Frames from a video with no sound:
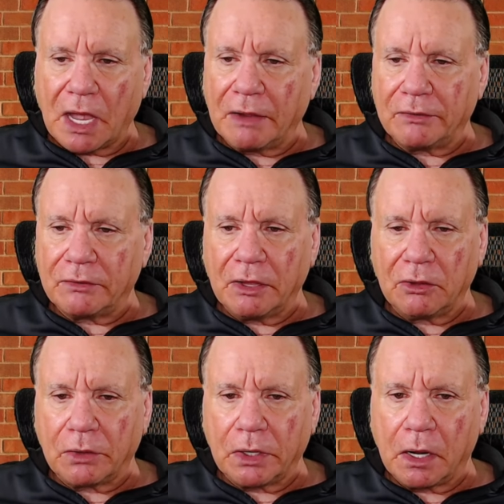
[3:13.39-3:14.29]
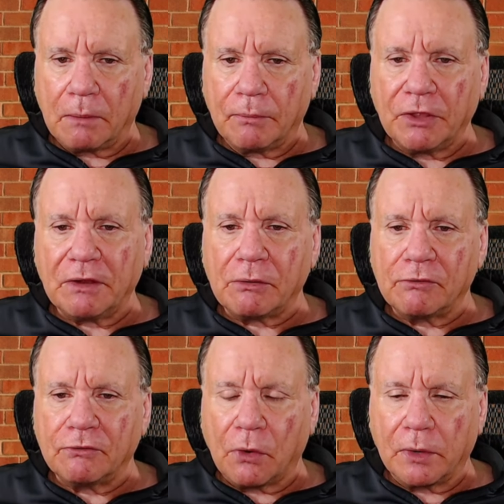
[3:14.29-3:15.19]
Uh, uh, um,
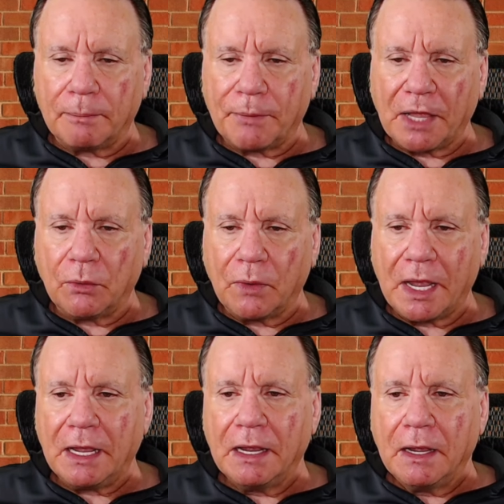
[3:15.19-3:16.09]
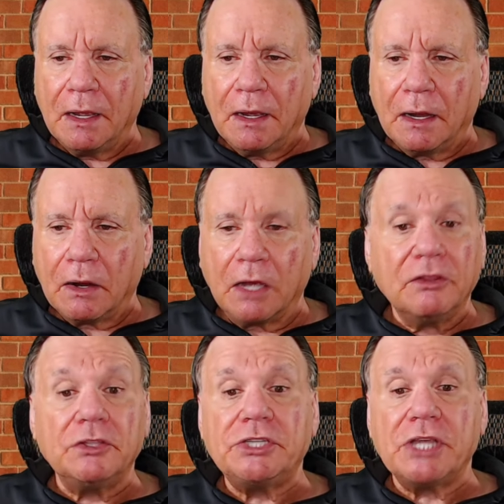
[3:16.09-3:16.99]
Arizona, by the way, uh,
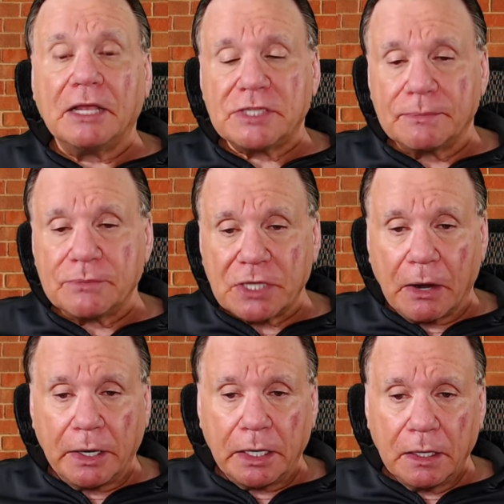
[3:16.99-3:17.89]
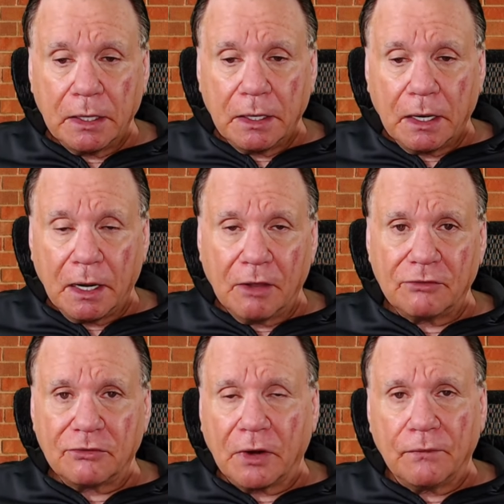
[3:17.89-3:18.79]
the Jets, I'm sorry, uh,
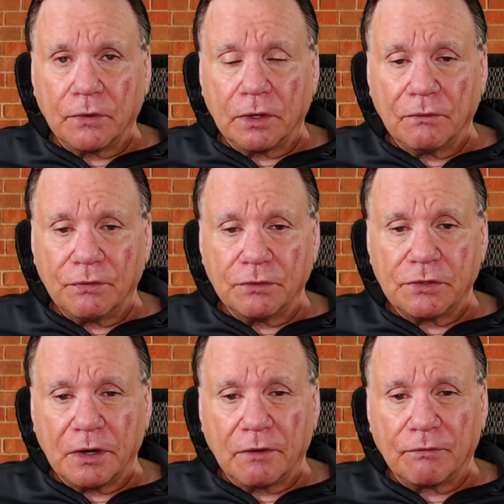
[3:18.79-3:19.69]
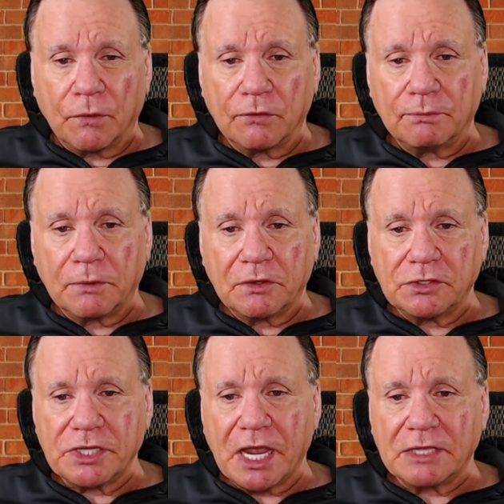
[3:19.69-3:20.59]
sorry for the confusion there, folks. The
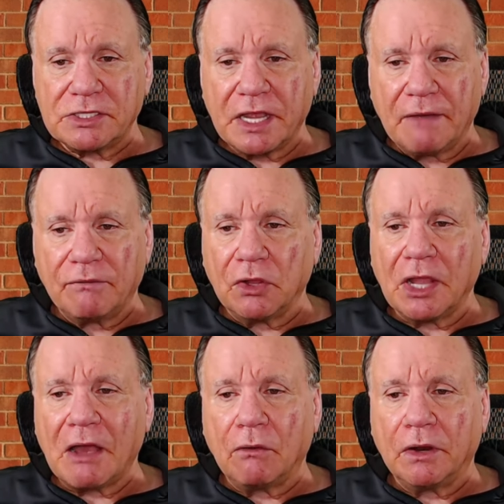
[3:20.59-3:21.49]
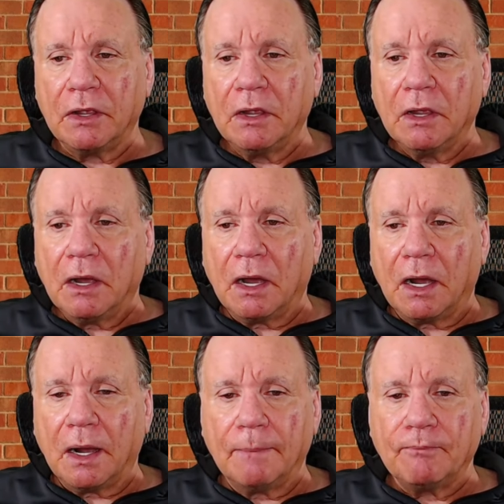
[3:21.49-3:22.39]
Jets have allowed
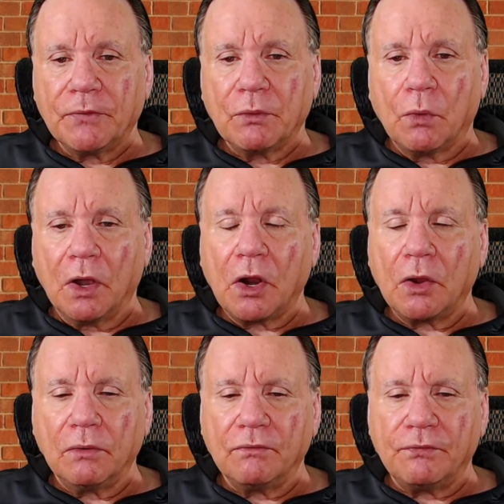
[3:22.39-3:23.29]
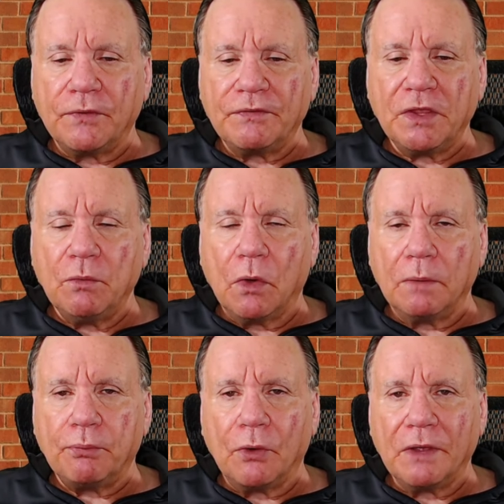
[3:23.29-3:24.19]
um,
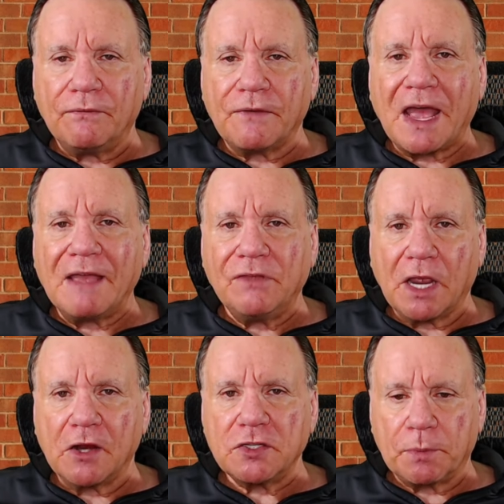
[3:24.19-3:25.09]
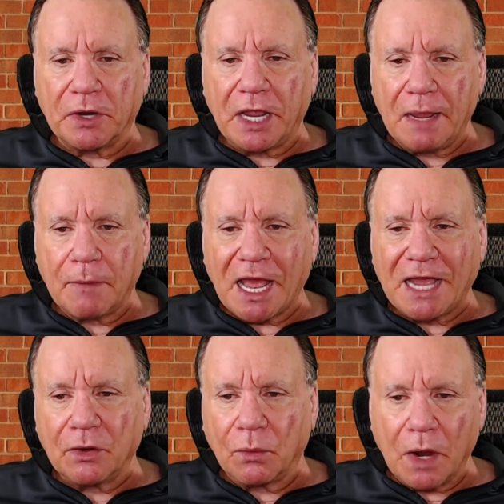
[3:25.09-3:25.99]
151.5 yards per game
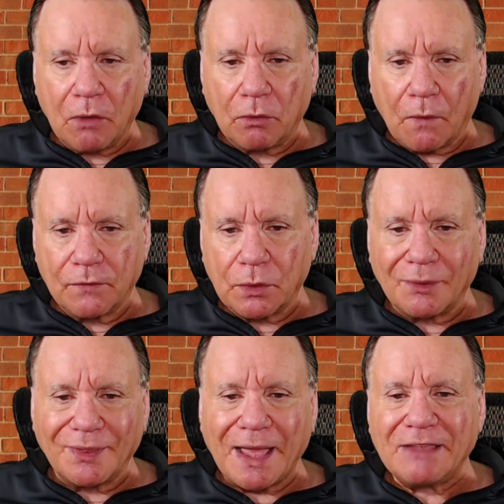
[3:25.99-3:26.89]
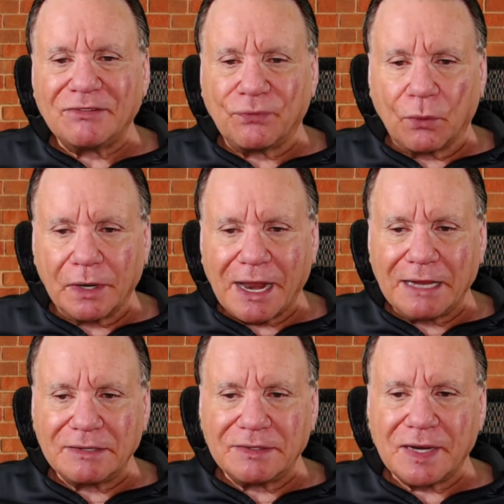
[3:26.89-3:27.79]
on the ground over their last four
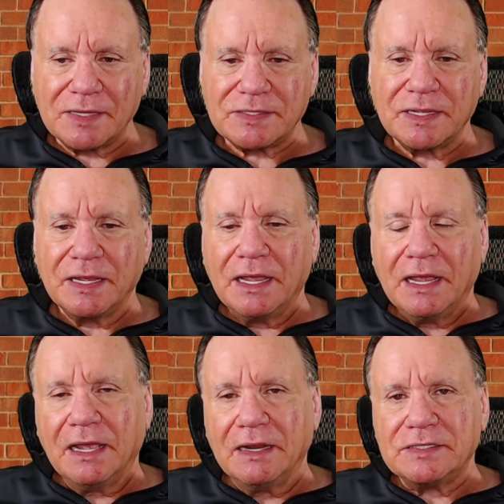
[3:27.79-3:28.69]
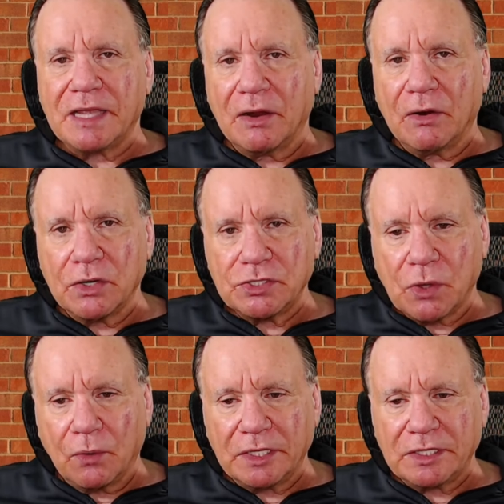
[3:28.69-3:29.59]
contests. And this
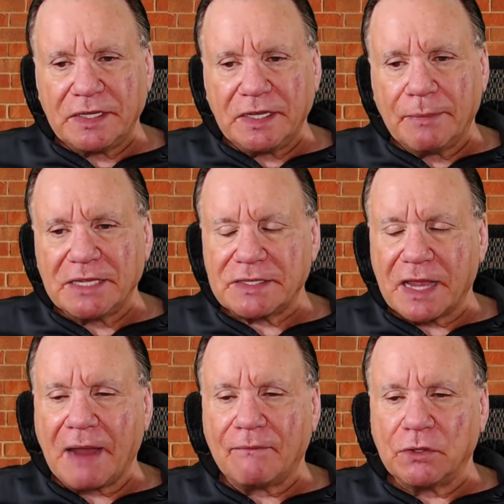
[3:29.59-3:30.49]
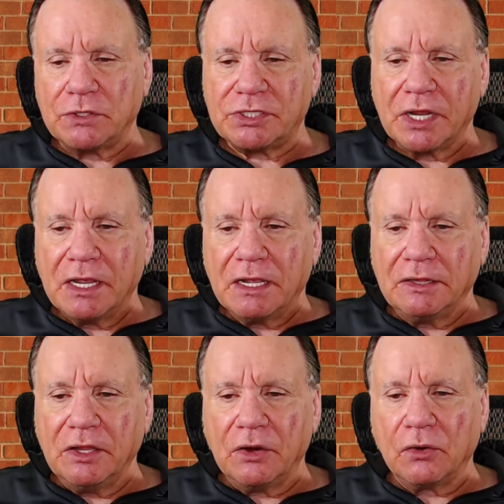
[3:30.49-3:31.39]
Arizona team has averaged
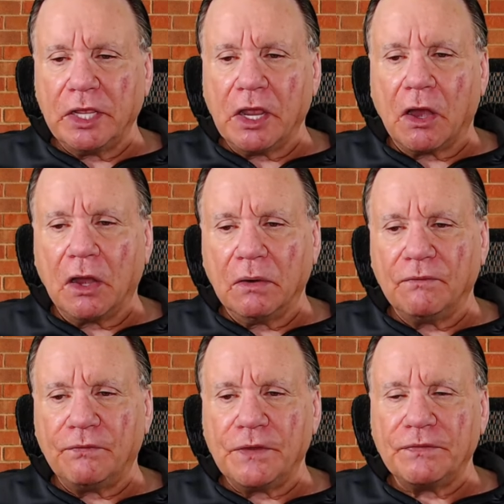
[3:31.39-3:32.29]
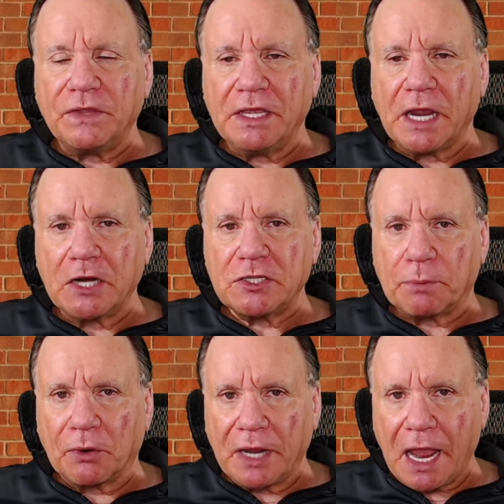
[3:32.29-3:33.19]
nearly 150 yards
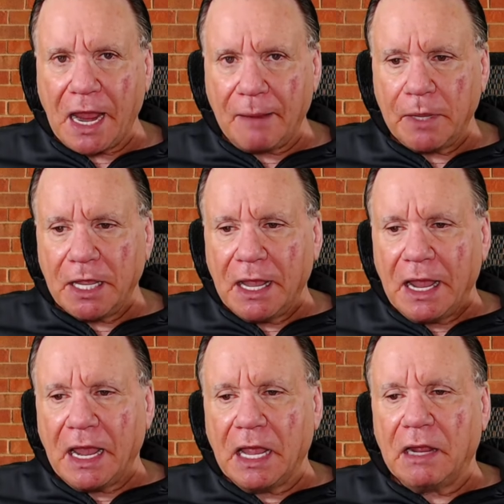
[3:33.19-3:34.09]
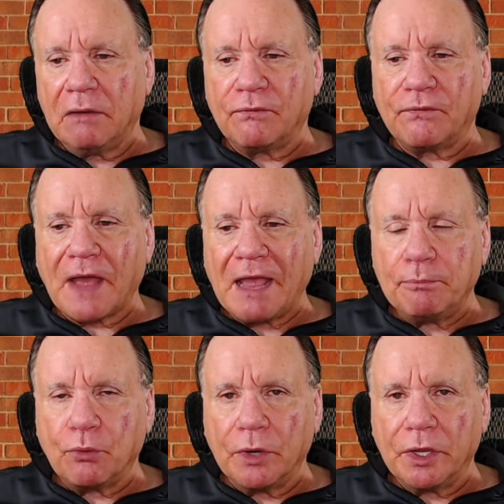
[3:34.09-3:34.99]
per game and
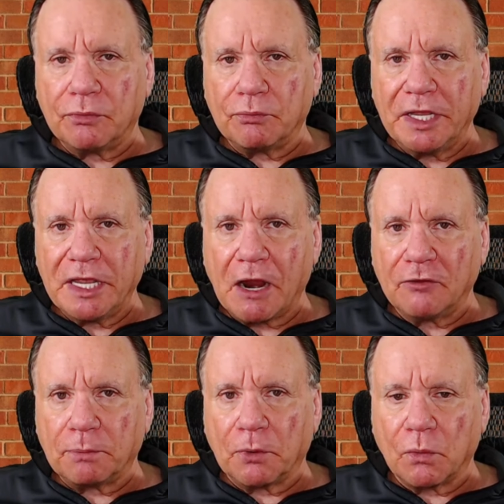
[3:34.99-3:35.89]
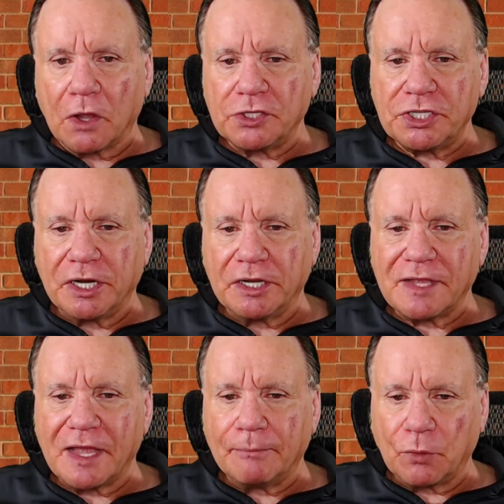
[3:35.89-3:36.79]
5.3 yards per rushing
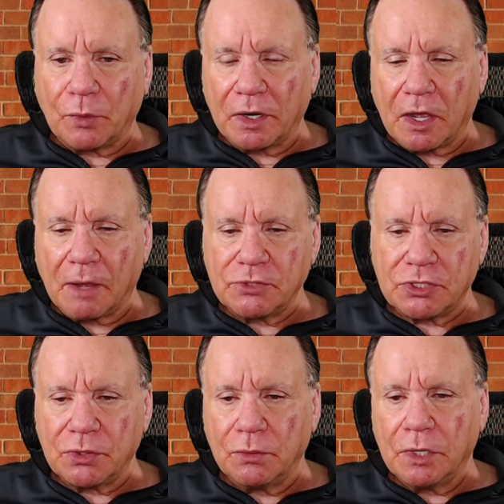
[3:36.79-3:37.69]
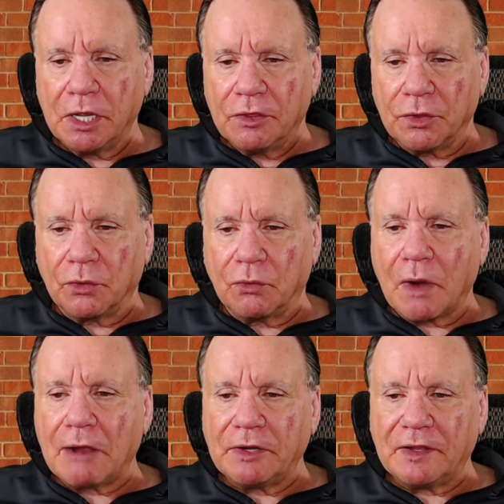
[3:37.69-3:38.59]
attempt when it comes to their
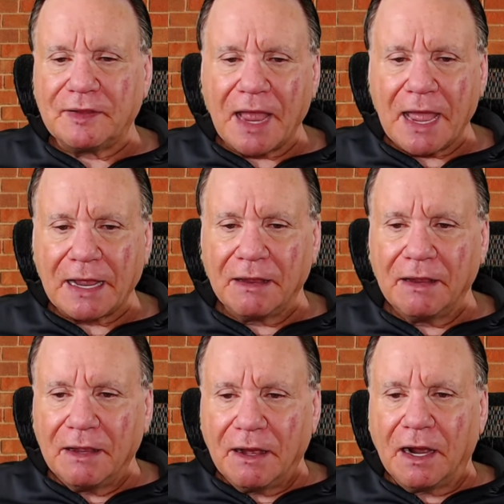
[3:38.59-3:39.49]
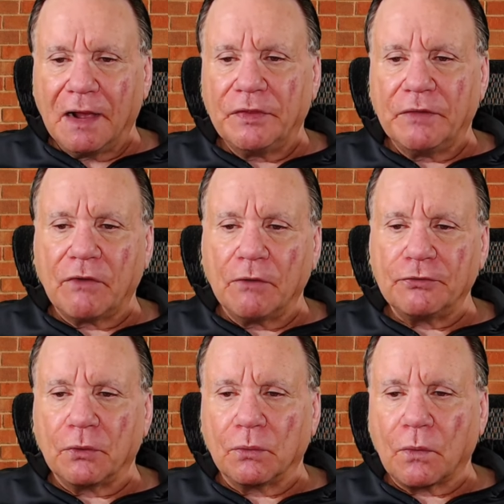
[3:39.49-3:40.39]
ground attack. Uh, they've
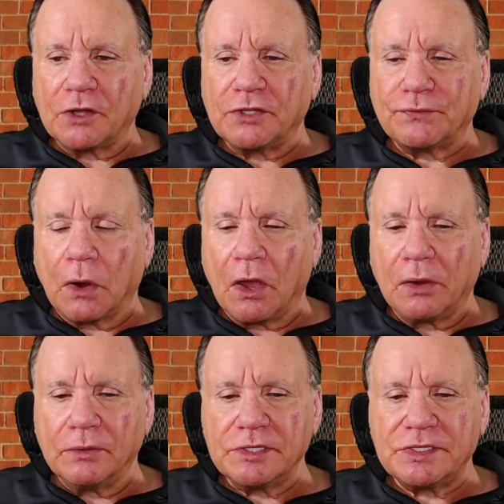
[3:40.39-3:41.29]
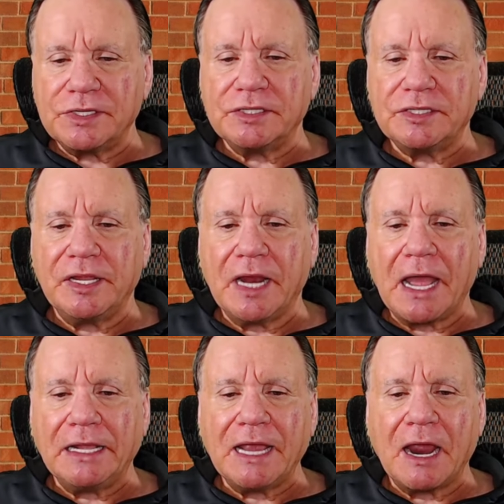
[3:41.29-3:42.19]
also rushed for
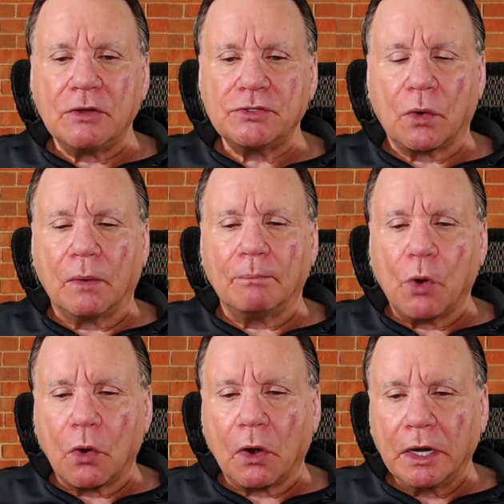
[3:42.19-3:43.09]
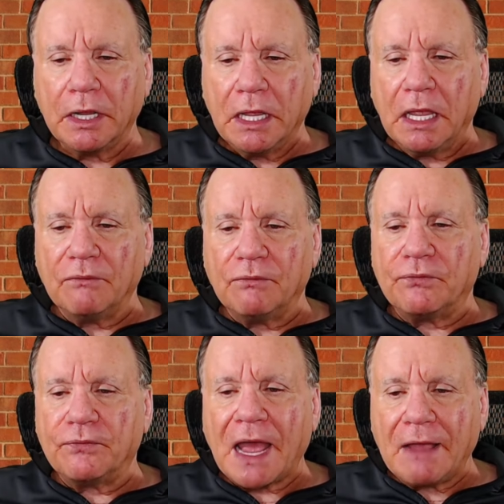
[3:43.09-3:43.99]
169 yards or more in
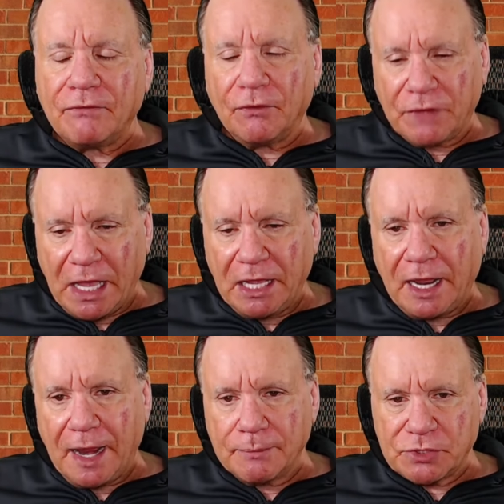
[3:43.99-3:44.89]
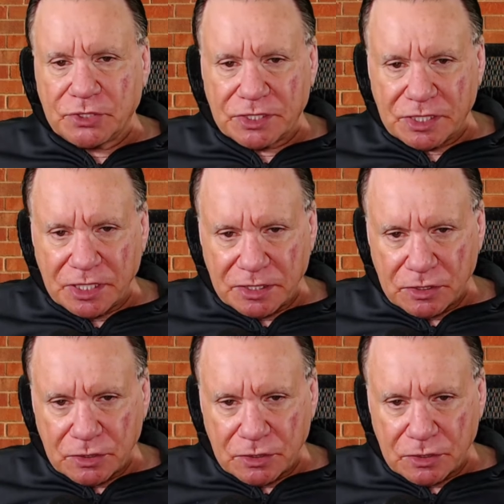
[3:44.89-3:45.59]
five of eight games this season.